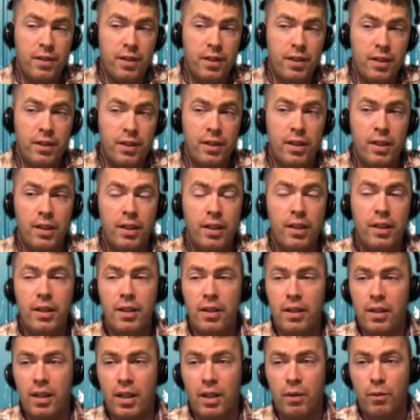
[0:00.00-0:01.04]
and then
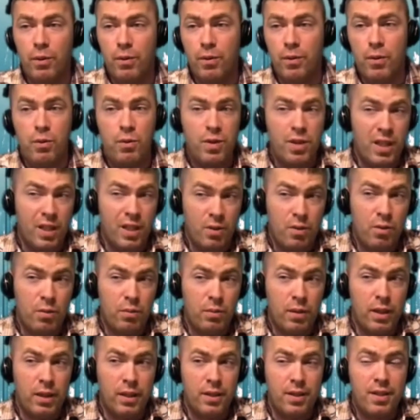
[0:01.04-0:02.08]
I went through sexual
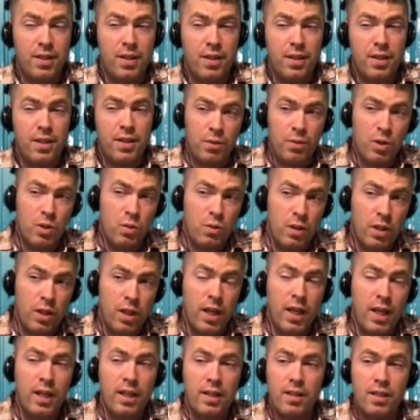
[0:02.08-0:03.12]
molestation between
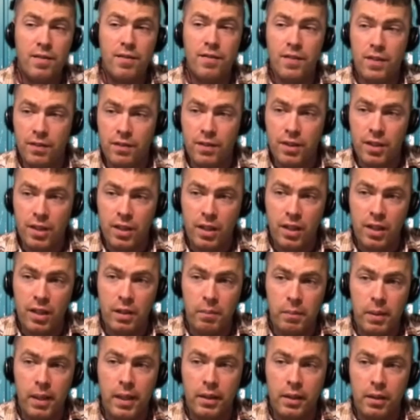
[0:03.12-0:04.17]
8 to 15 in
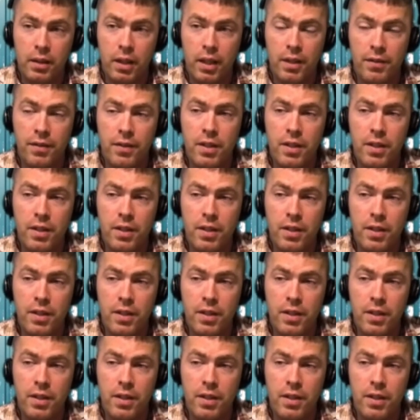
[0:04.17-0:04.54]
my life.